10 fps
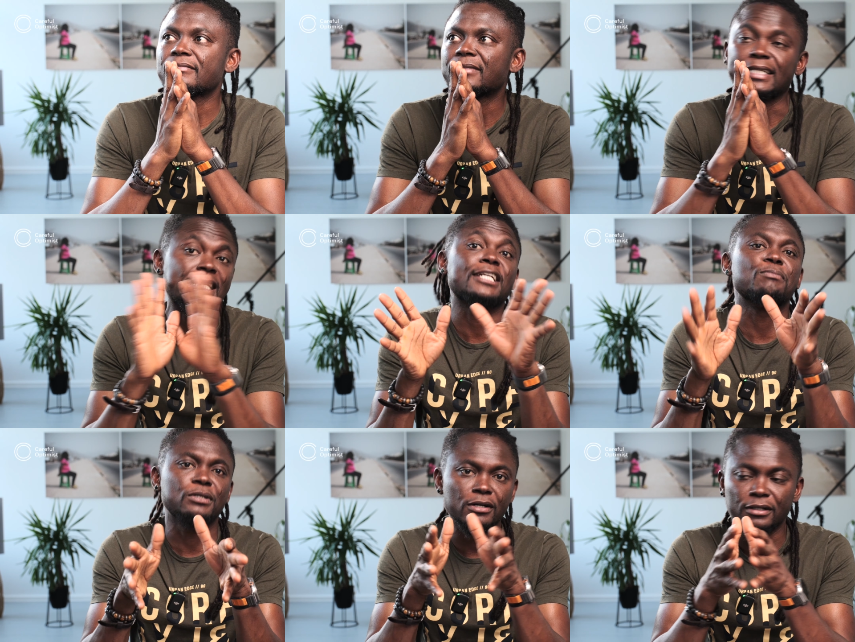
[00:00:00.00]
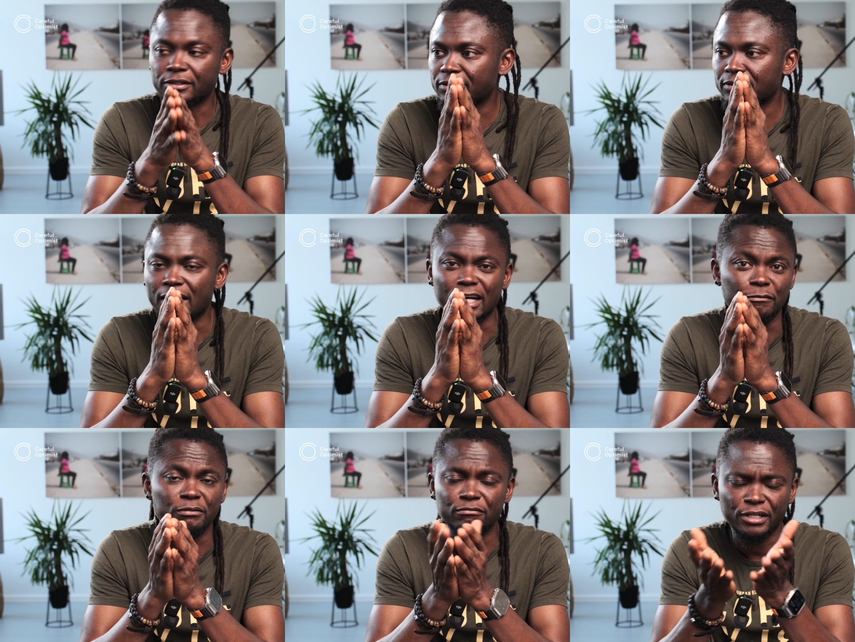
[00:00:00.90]
And that's because I have
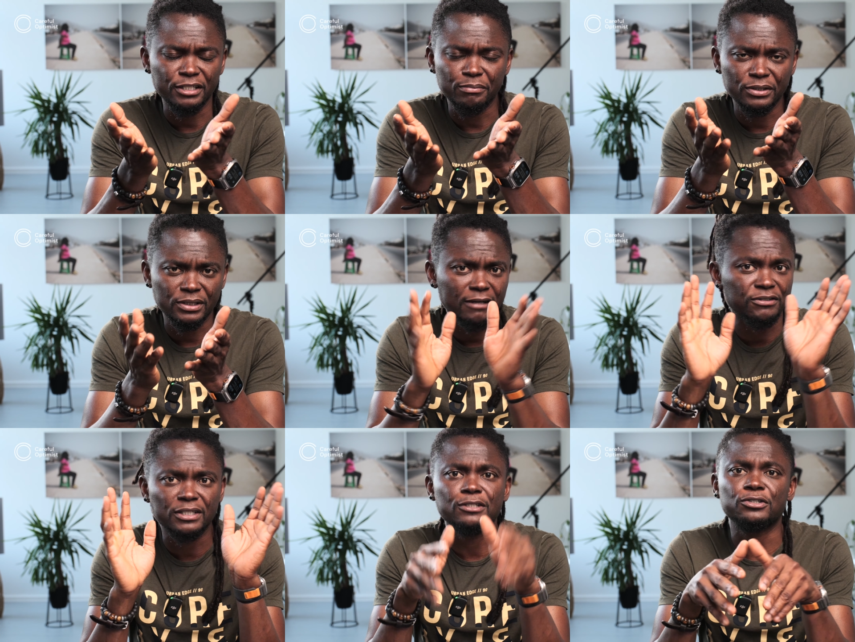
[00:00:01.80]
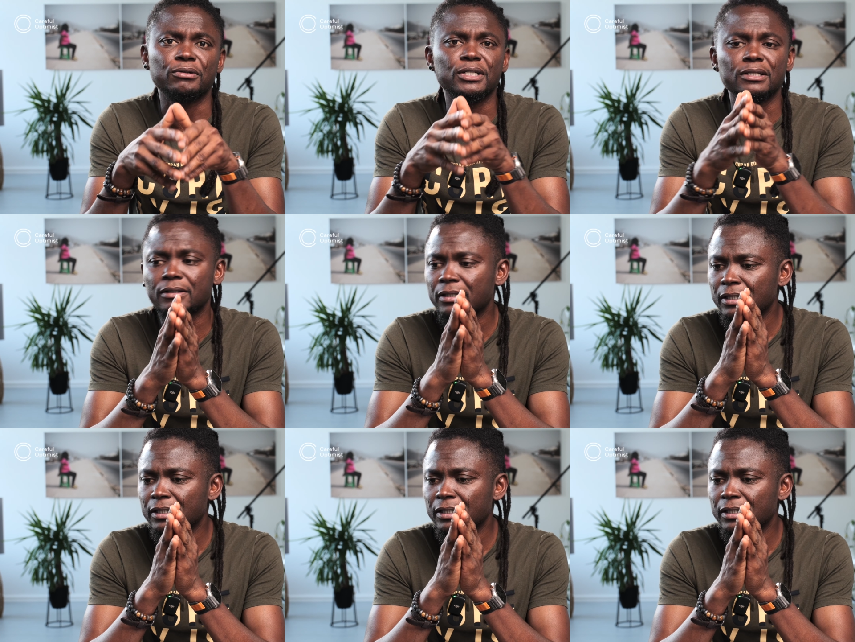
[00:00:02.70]
been very busy. I've said this already.